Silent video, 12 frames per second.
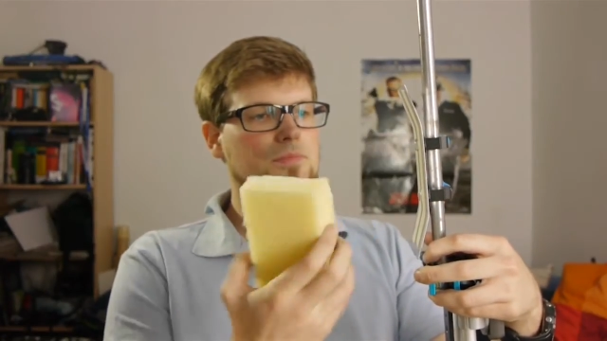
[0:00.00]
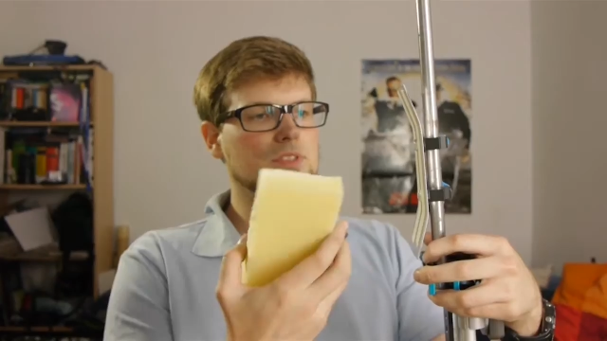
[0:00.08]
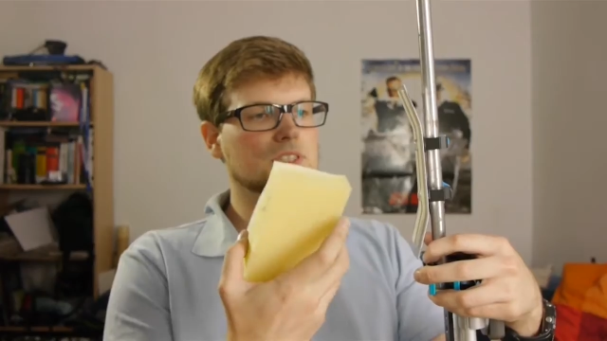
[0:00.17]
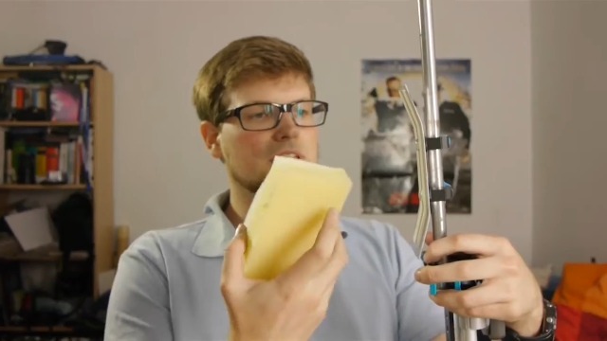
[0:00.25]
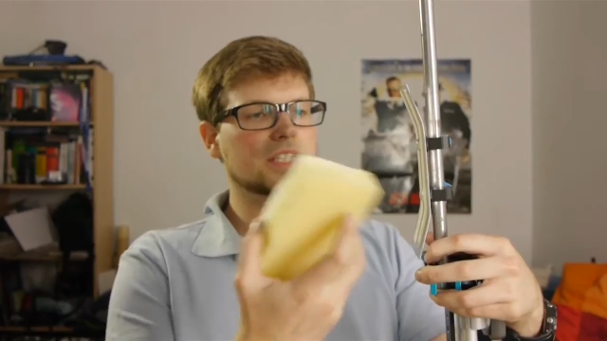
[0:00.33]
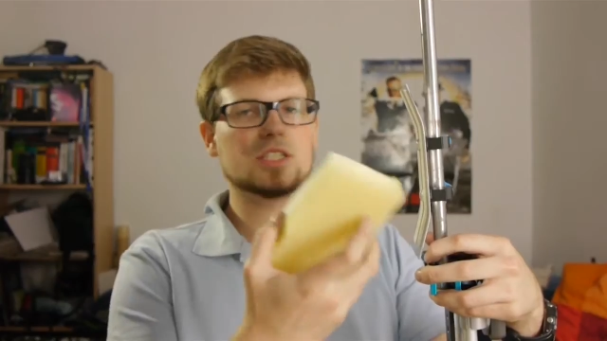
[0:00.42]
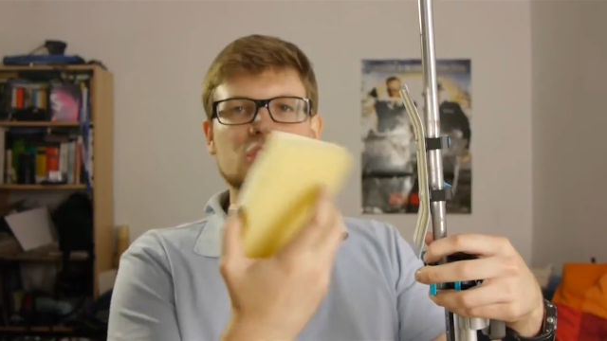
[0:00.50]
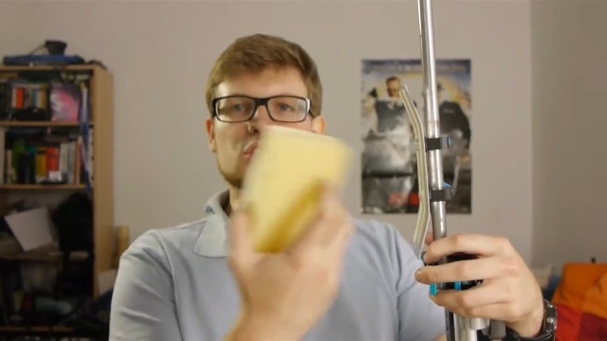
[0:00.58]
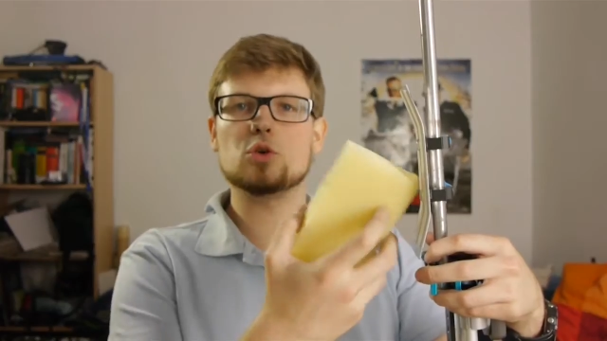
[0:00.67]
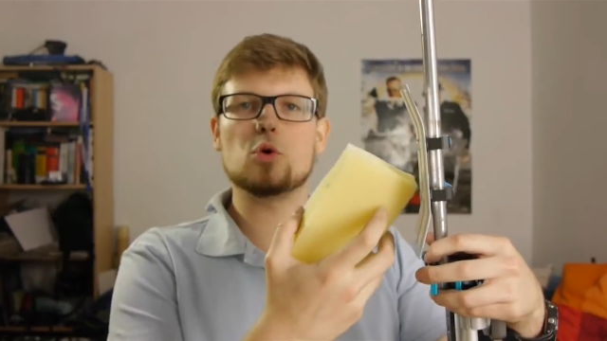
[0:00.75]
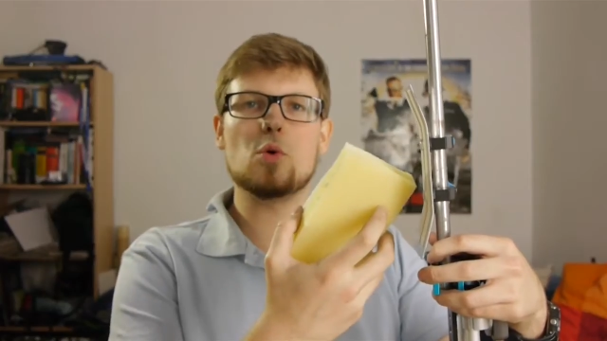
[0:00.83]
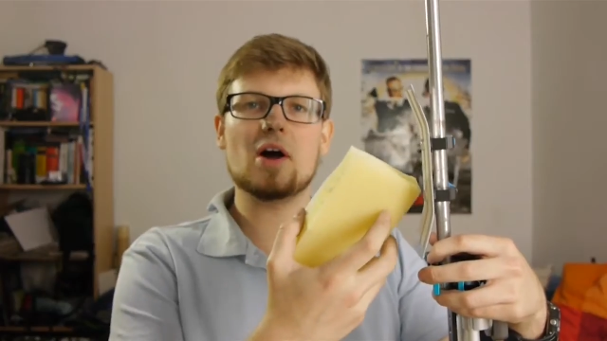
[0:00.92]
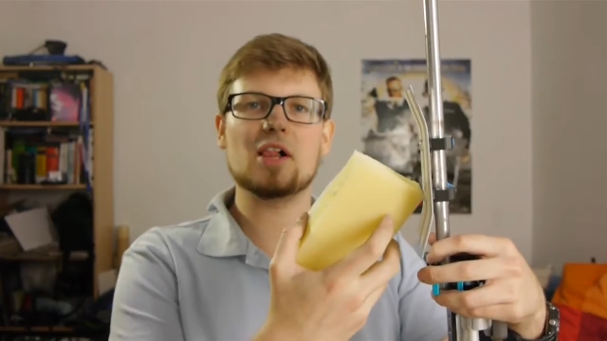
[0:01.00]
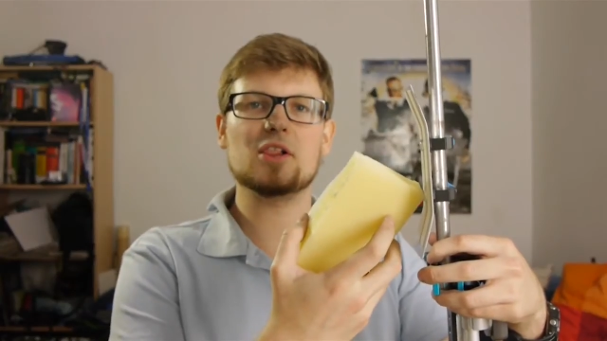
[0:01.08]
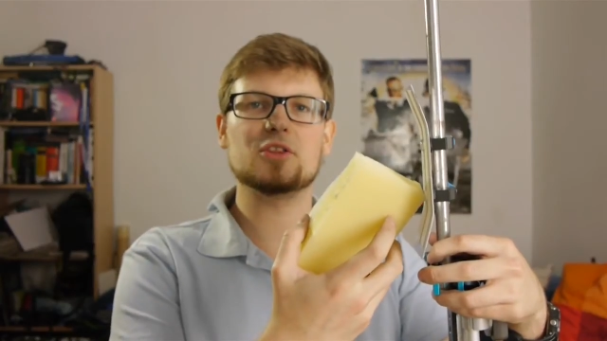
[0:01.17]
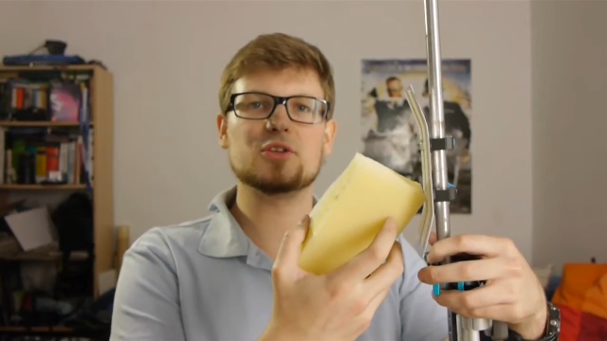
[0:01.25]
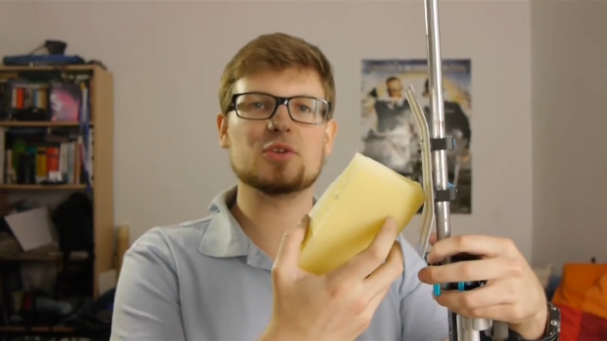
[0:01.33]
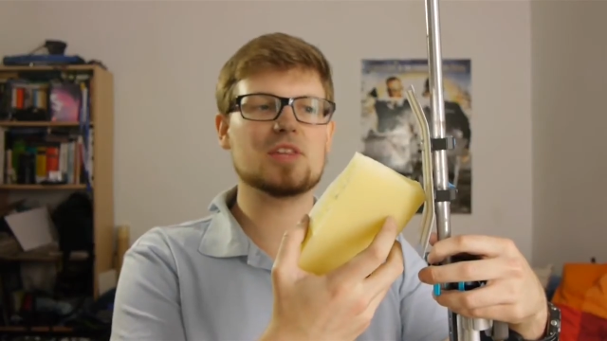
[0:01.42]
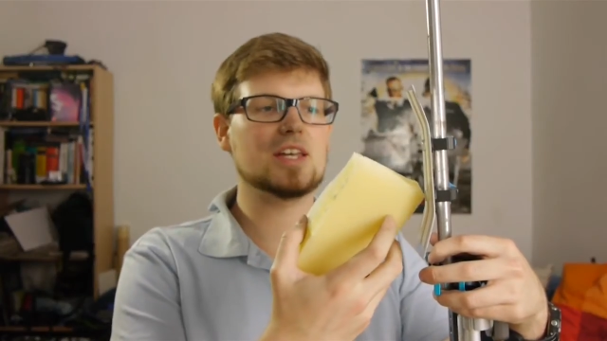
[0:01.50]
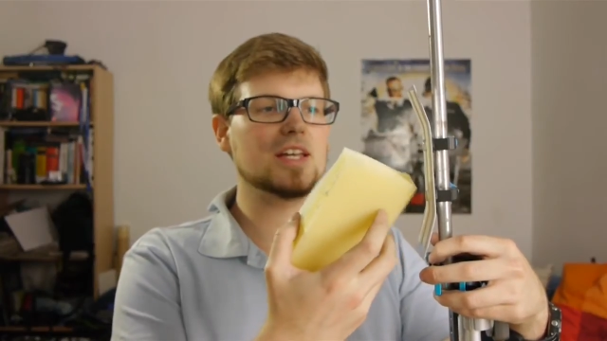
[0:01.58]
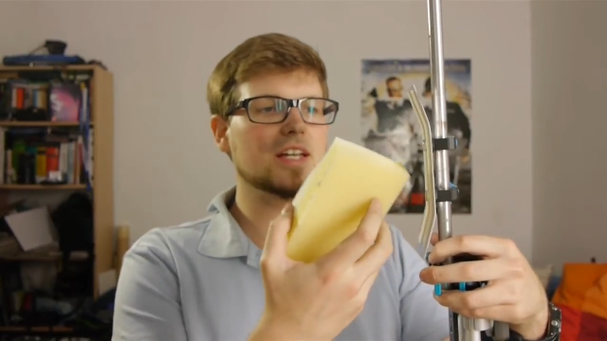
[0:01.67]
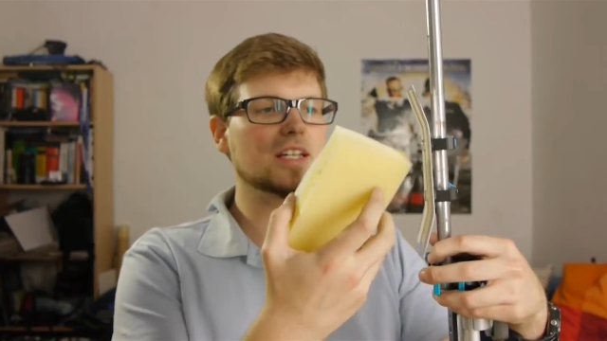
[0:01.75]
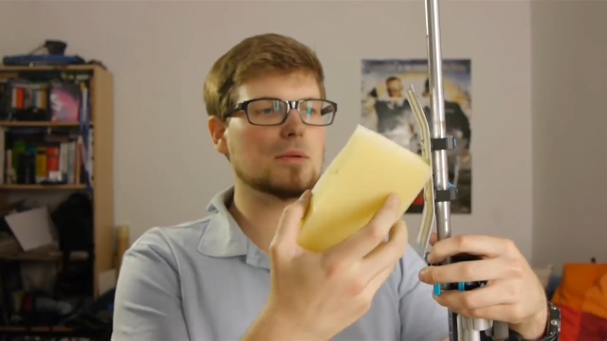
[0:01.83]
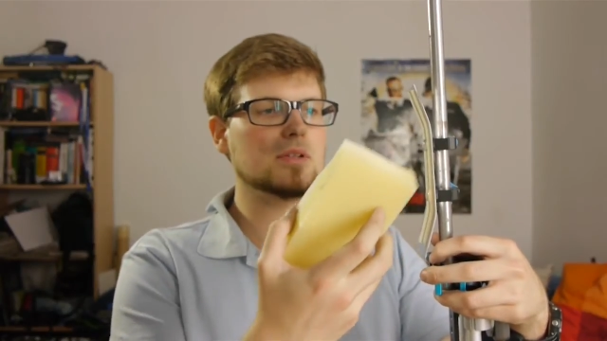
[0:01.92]
sticks too well to
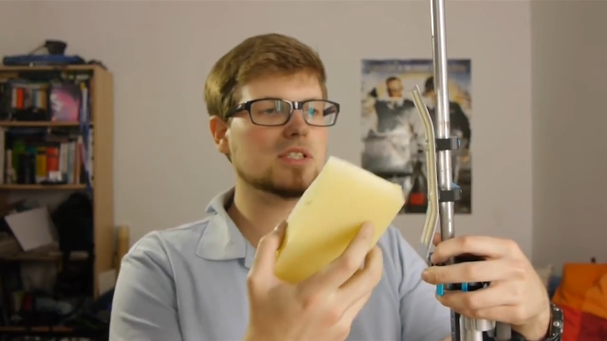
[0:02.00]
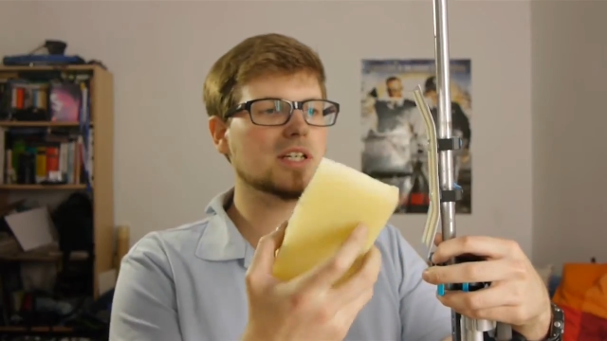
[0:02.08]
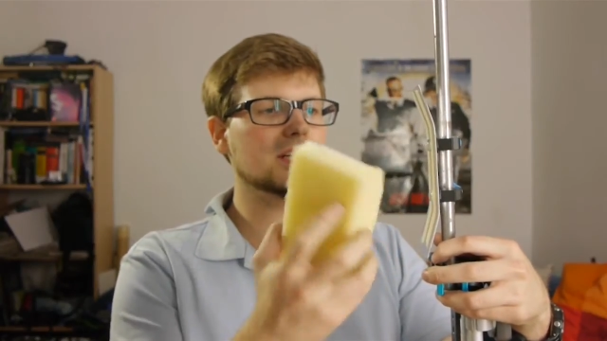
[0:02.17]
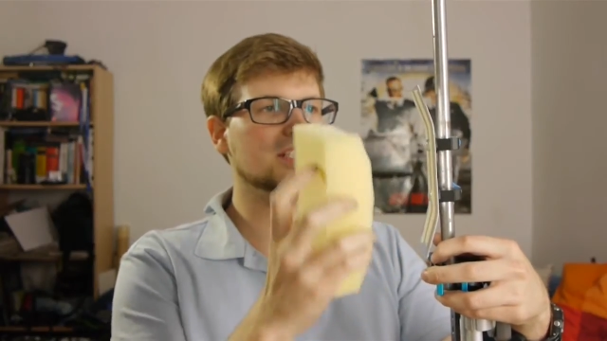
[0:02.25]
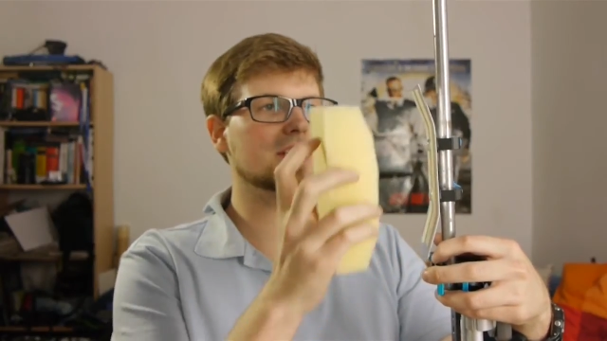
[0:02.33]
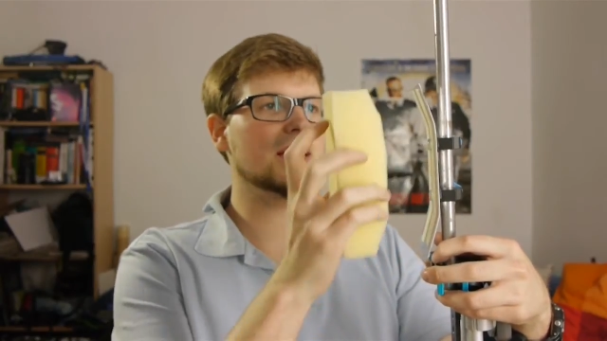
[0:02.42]
the double-sided